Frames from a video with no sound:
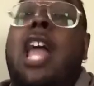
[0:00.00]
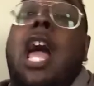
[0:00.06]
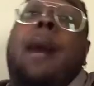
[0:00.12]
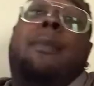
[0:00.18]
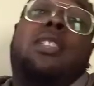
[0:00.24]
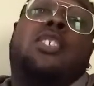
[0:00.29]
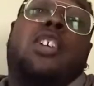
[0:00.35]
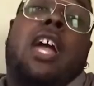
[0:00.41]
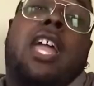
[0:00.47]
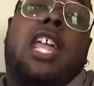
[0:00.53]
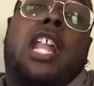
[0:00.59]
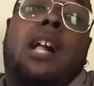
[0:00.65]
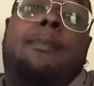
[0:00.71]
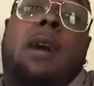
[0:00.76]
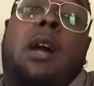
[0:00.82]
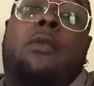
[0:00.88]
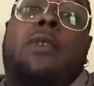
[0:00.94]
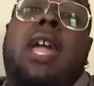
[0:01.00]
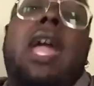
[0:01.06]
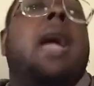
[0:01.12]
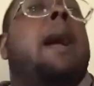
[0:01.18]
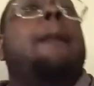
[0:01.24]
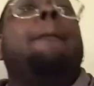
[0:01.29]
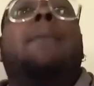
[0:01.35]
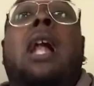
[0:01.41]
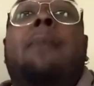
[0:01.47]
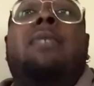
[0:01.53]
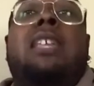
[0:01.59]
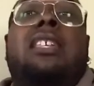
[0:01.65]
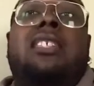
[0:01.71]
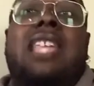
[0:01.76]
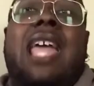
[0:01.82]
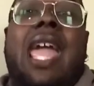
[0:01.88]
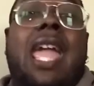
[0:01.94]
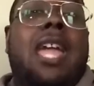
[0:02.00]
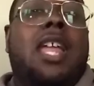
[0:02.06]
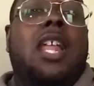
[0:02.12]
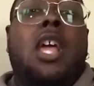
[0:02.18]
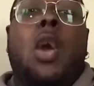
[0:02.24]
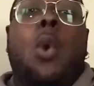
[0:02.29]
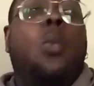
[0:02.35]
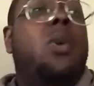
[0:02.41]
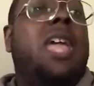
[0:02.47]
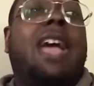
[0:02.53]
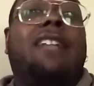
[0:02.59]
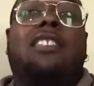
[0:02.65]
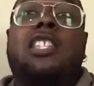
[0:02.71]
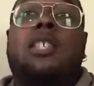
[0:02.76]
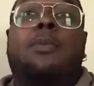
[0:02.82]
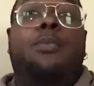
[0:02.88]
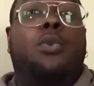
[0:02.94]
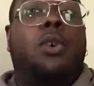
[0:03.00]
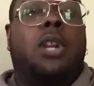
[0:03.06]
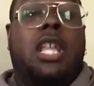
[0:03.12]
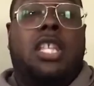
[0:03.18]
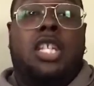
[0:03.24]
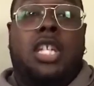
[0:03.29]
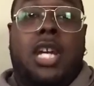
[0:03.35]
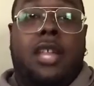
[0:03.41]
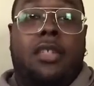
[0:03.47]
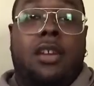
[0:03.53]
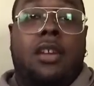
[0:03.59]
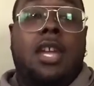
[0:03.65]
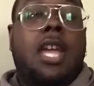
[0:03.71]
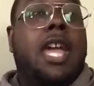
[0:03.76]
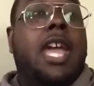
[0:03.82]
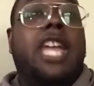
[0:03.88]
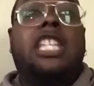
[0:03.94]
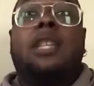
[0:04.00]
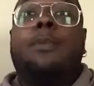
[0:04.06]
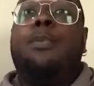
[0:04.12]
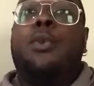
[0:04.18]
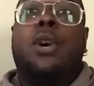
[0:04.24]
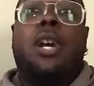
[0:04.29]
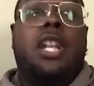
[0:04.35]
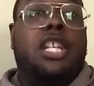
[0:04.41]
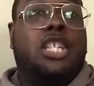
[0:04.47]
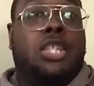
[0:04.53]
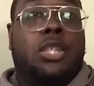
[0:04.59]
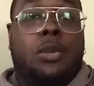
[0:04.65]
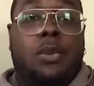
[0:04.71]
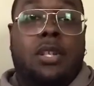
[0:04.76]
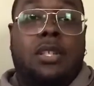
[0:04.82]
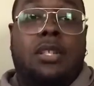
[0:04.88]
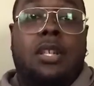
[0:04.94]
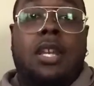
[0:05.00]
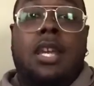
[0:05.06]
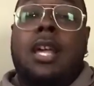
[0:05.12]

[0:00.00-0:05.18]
I'm going to try to get off my rant, but I'm just saying we have to support each other. He's supporting his students.